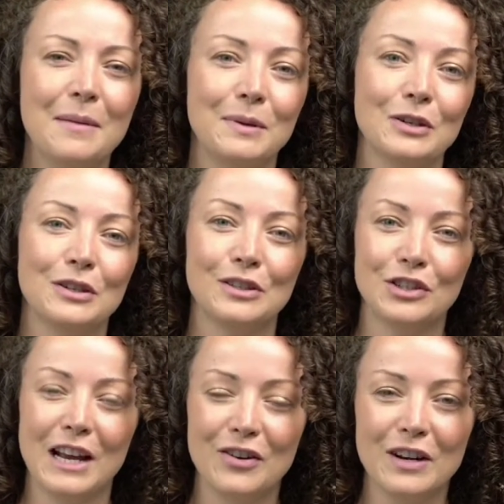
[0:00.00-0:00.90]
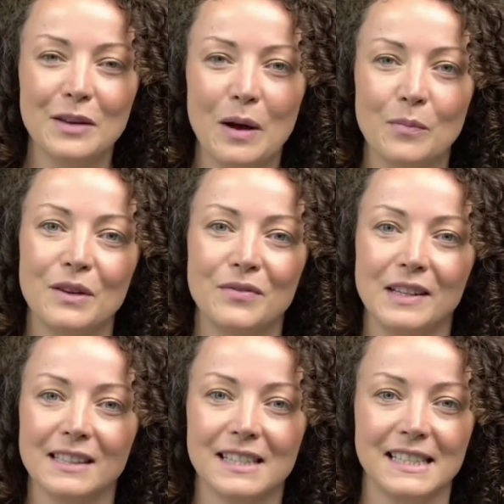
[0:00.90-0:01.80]
Because generally when we
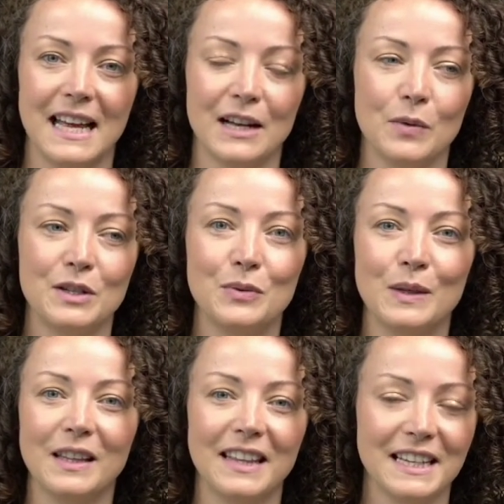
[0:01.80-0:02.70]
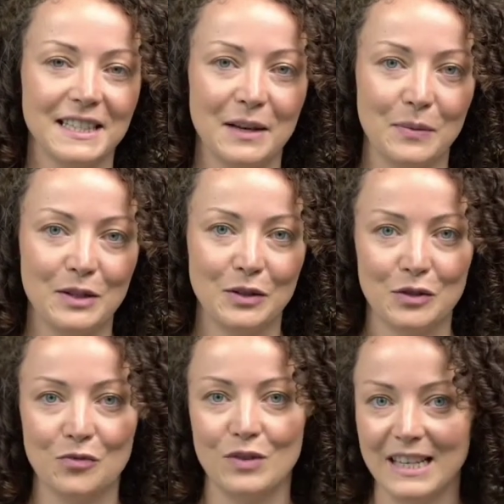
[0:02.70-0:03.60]
feel stuck, we're doing things that we
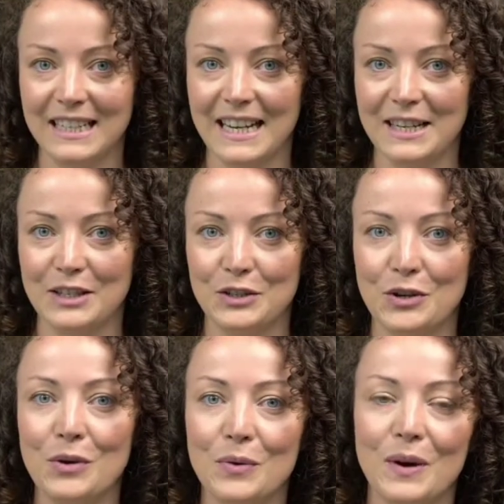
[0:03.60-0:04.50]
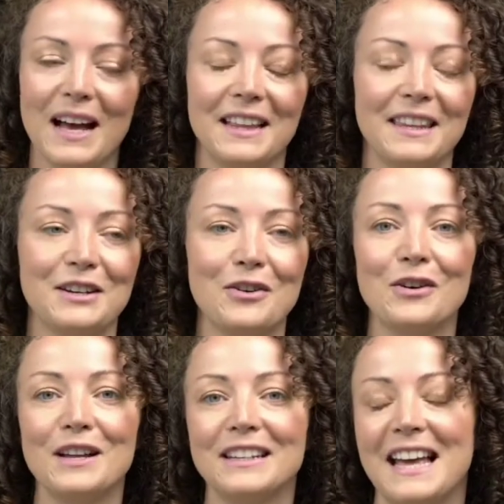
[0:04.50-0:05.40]
don't really like to do, and they're
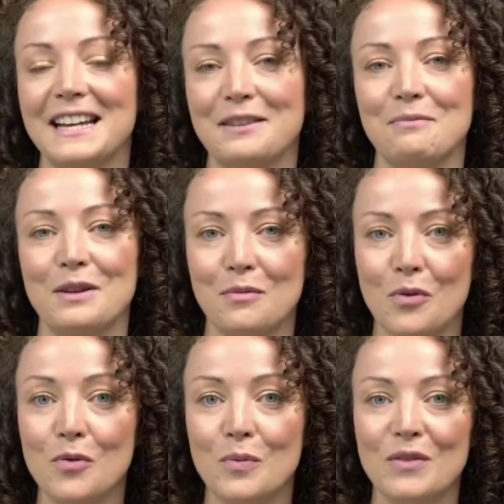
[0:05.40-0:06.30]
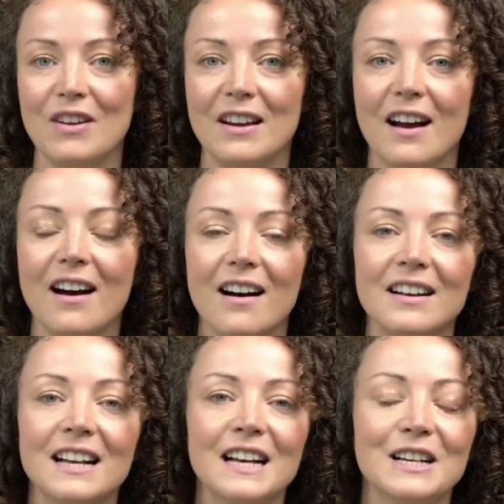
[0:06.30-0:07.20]
not aligning with who we really
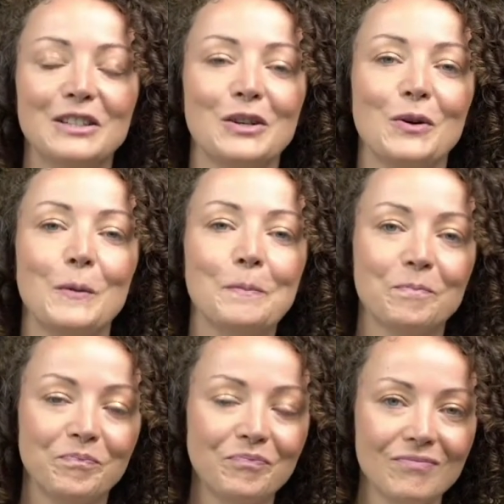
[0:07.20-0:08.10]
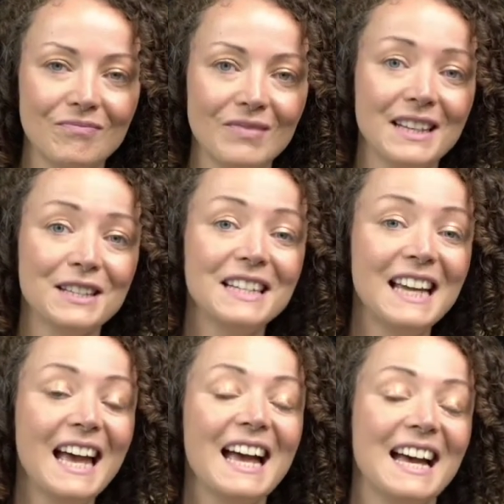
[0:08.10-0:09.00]
are. So to
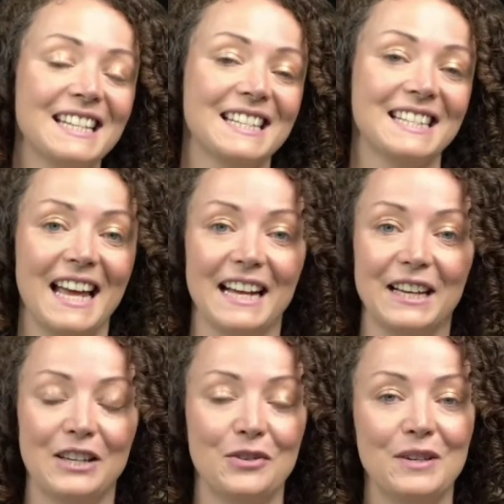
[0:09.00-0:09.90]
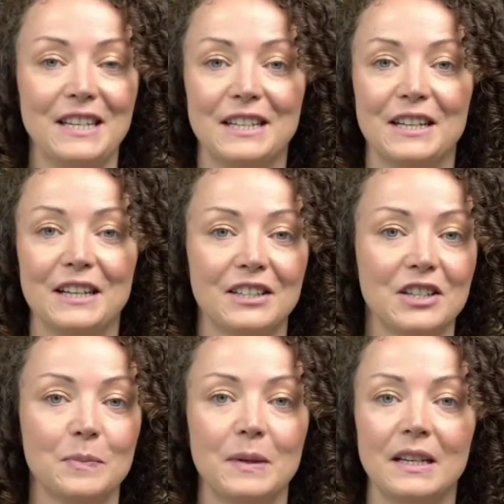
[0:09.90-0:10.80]
get unstuck, you need to
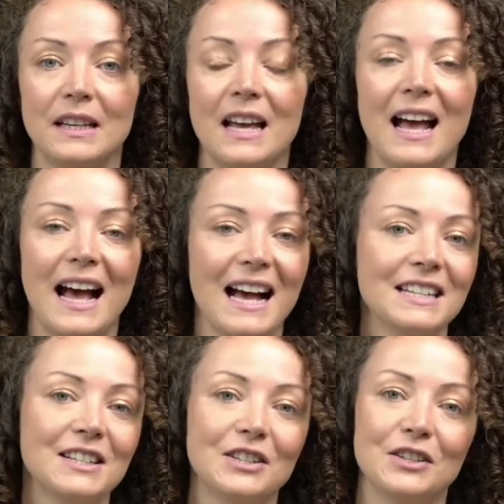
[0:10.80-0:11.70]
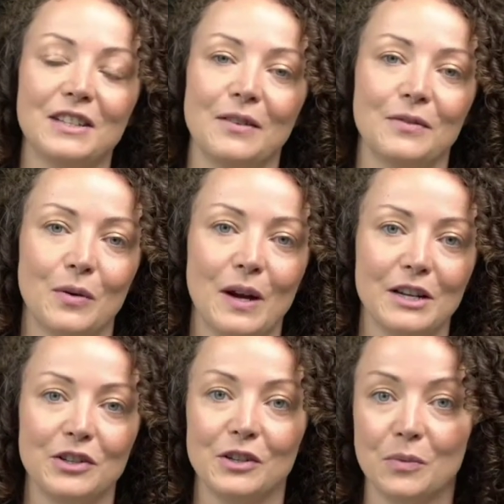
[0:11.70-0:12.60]
just be asking yourself the
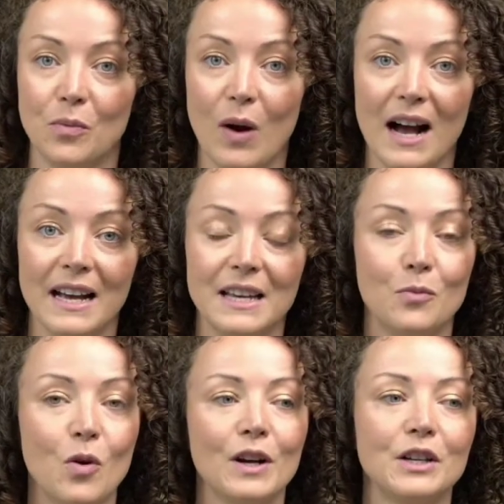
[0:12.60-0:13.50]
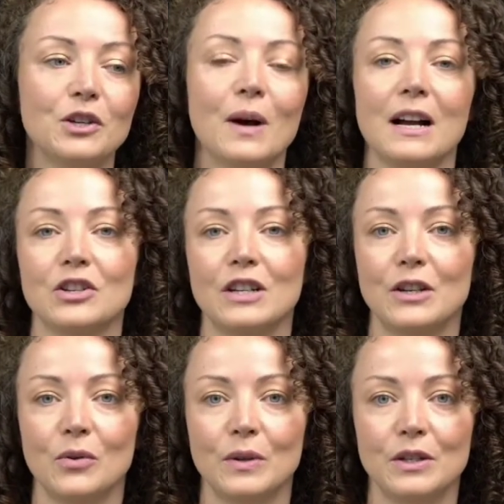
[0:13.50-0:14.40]
questions, why? What can you actually
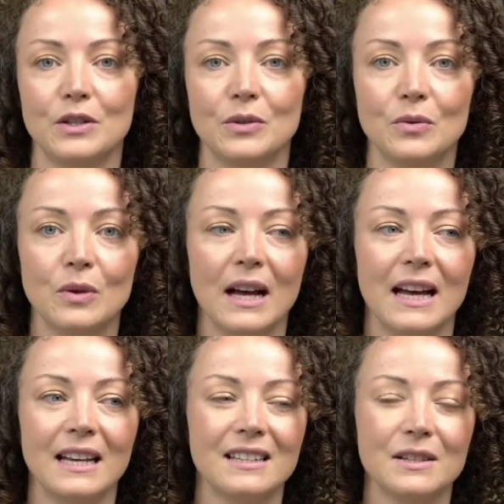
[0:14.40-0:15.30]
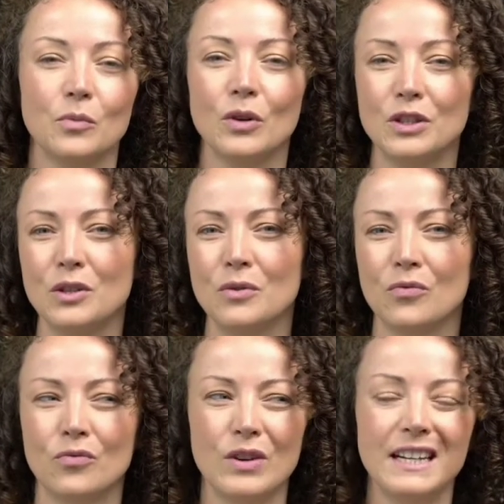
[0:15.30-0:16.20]
go and do? And what do you
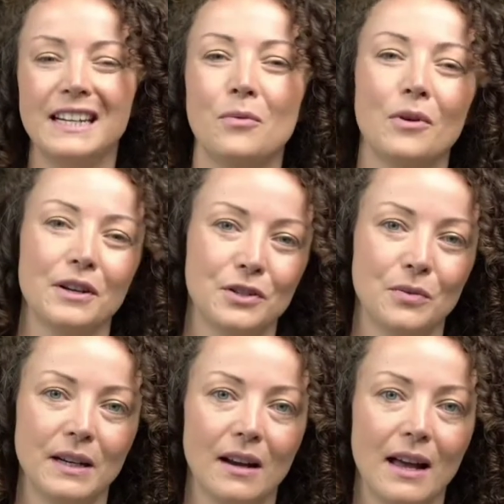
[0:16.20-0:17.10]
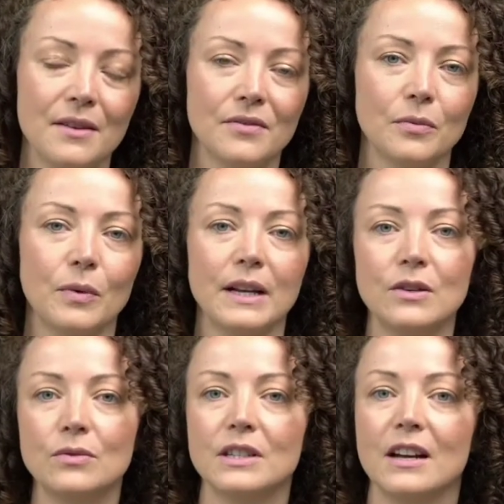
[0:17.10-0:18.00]
really want to do in life? When
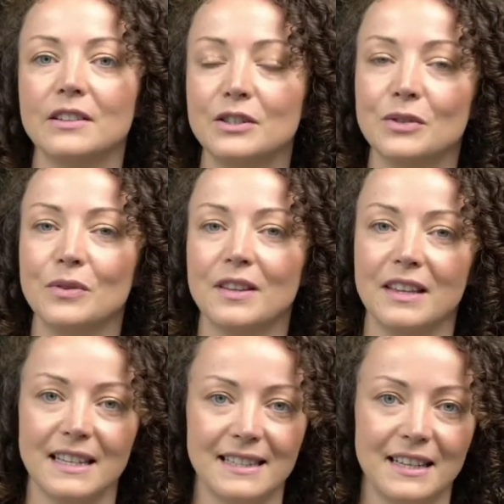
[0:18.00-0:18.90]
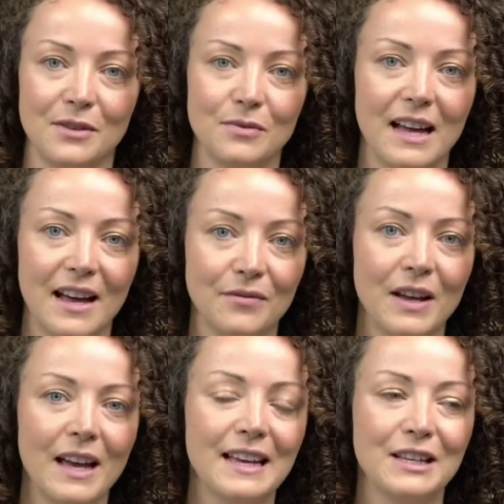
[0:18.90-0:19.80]
you start to do the things that you love,
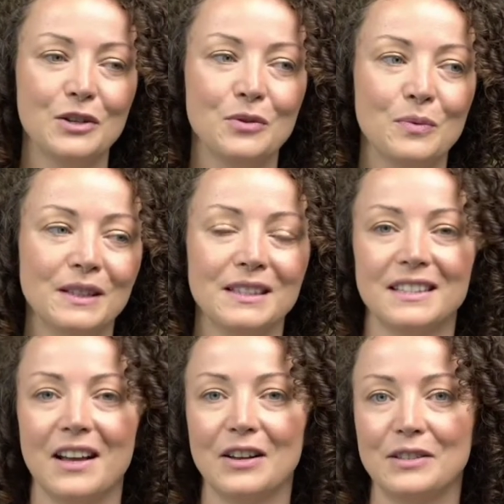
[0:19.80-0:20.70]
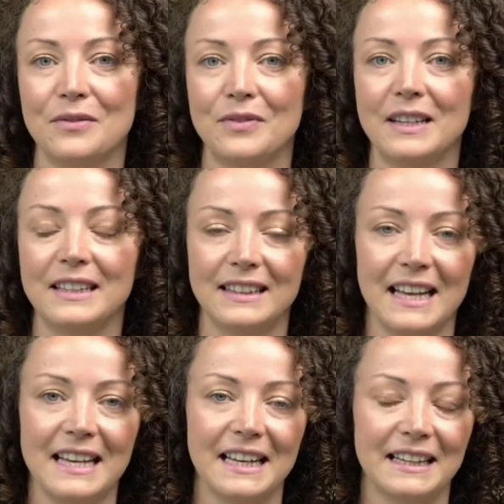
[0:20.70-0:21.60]
you will start to feel
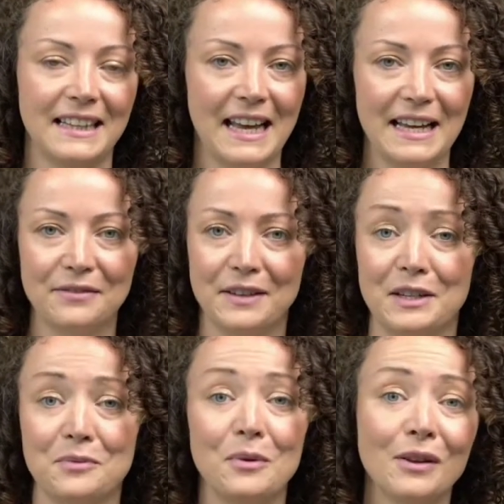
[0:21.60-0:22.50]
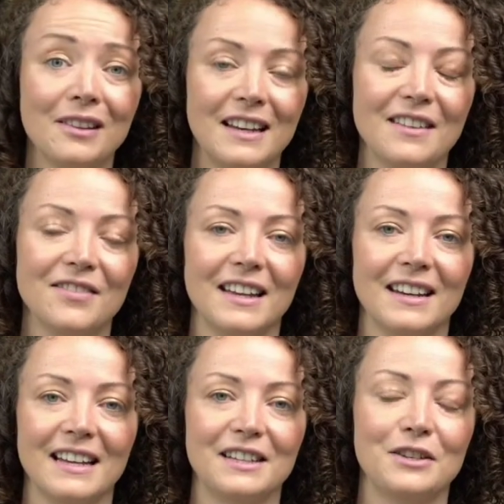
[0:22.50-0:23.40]
like life is worth
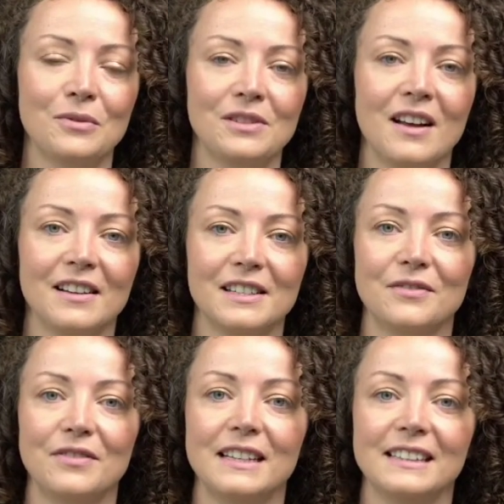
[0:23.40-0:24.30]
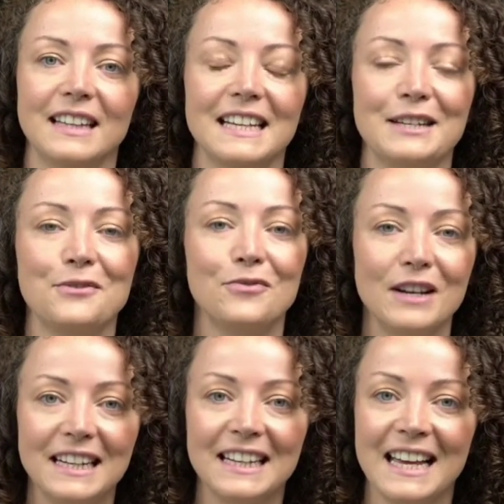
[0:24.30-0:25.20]
living, and you start to feel like you
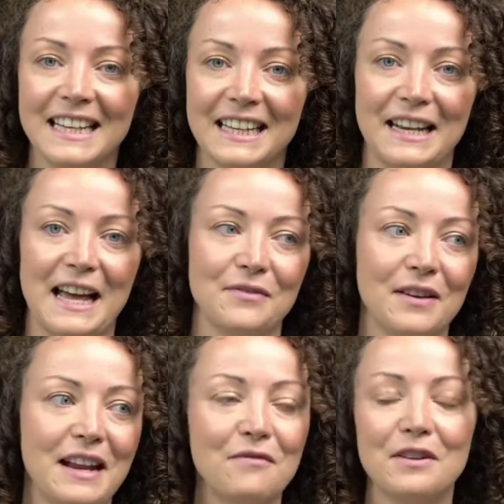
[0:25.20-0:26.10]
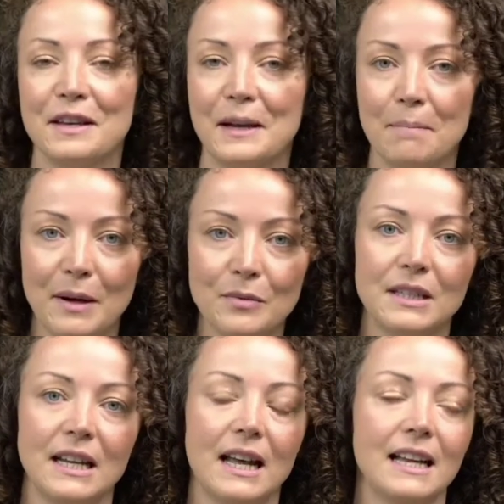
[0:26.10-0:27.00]
really like life and everything
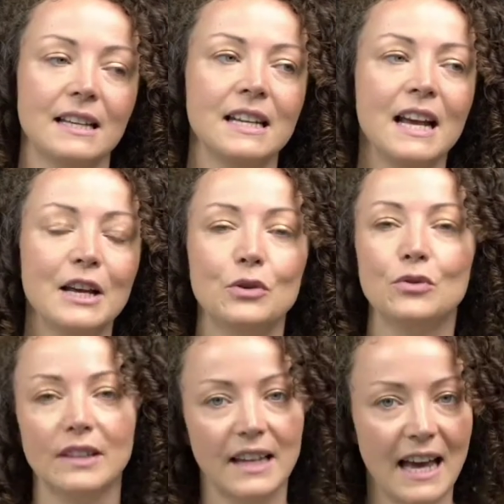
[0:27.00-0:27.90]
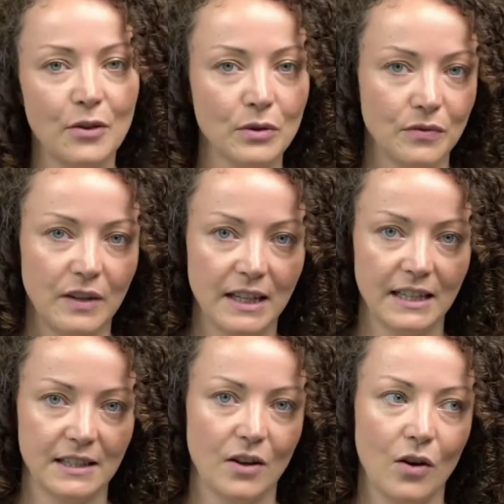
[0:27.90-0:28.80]
about it. And you don't get those
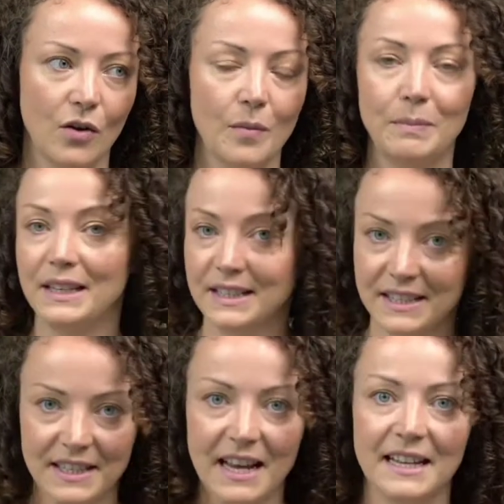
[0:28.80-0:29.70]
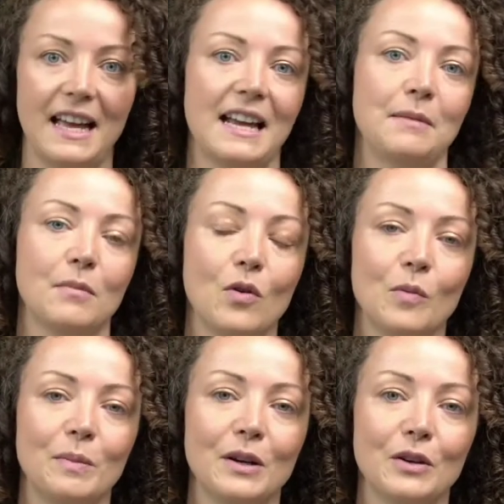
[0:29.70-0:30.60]
feelings of being stuck
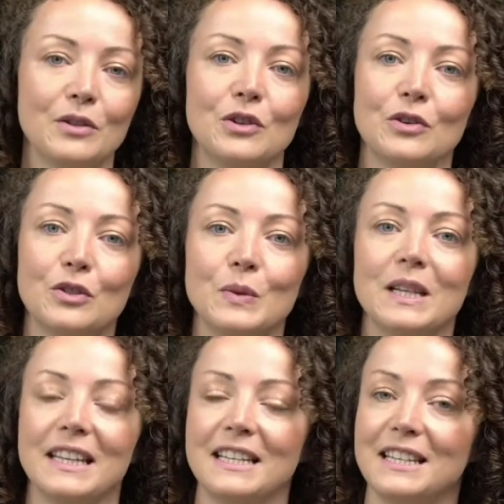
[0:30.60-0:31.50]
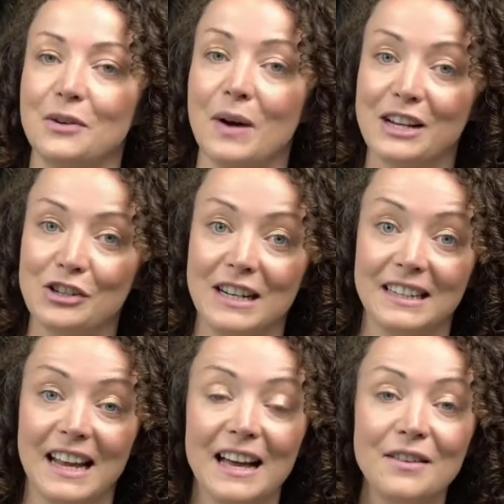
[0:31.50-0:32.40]
anymore, because you're doing things that you actually
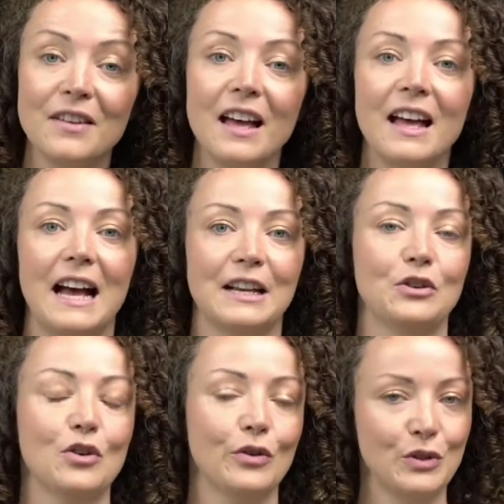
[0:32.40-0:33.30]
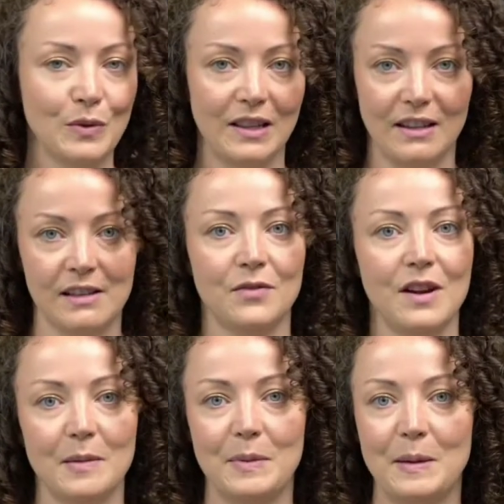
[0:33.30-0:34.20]
love, and you're not doing things for
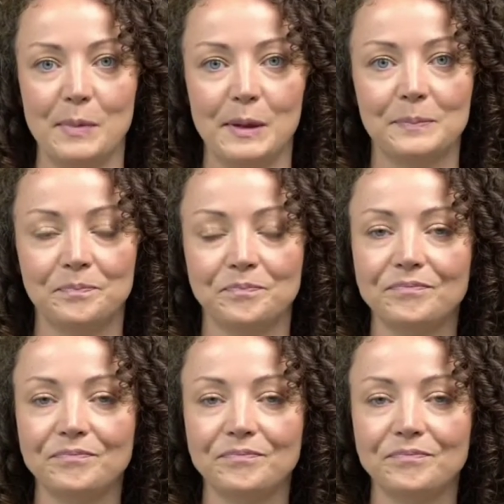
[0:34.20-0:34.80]
other people.